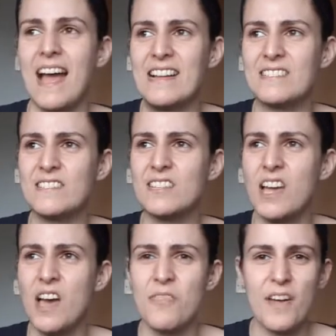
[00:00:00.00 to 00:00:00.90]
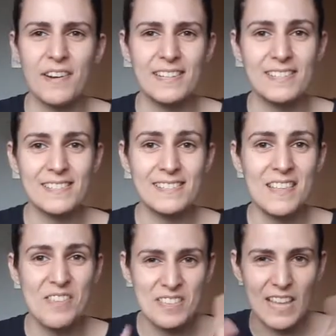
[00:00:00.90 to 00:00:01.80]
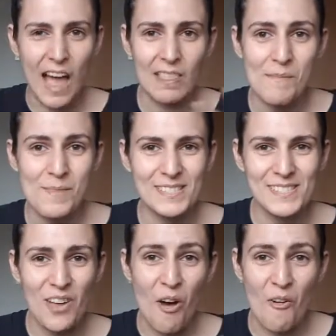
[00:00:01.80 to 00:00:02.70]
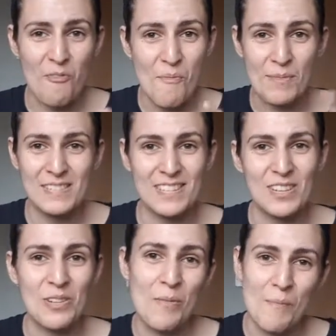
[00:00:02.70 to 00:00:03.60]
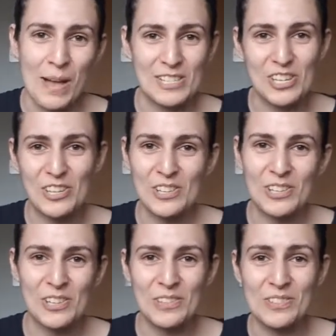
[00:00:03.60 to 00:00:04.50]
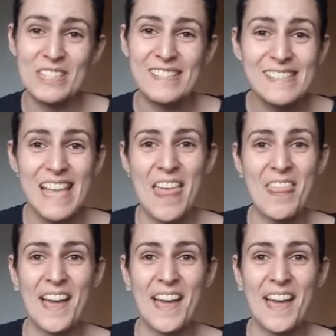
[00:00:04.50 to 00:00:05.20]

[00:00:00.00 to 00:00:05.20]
and there is this element of mystical magicalness